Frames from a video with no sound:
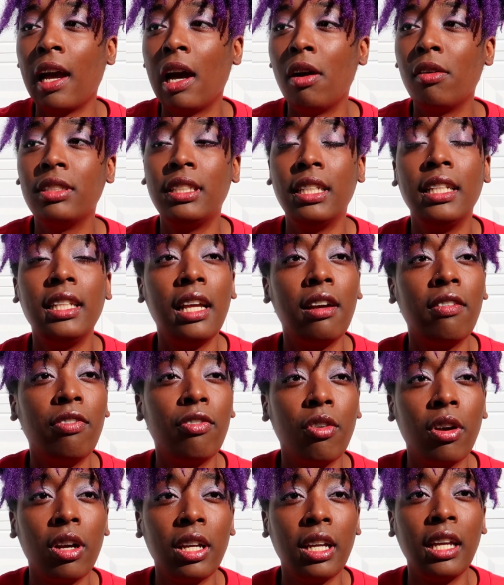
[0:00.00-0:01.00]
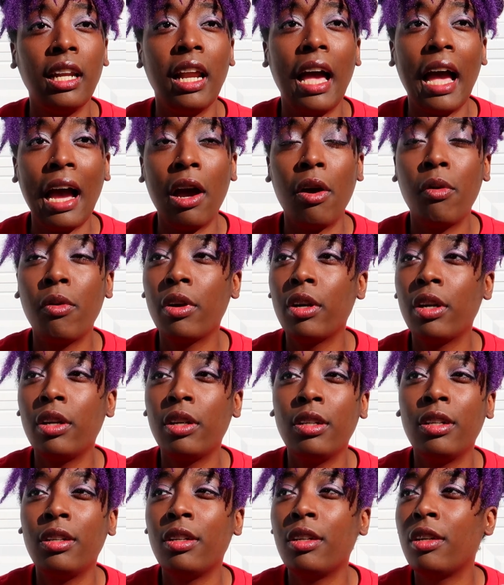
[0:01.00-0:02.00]
I was in there for a good hour
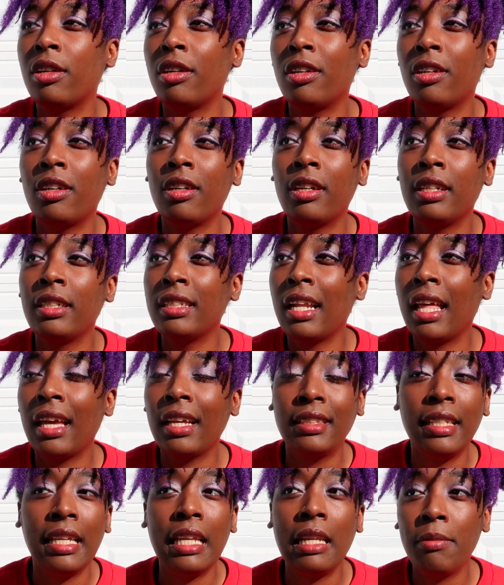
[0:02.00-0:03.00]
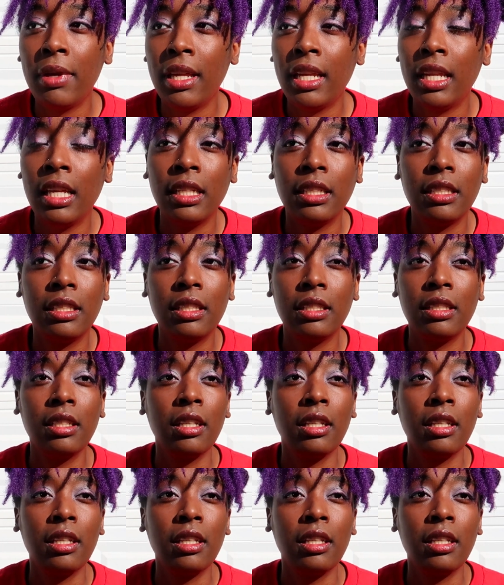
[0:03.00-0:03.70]
and like ten minutes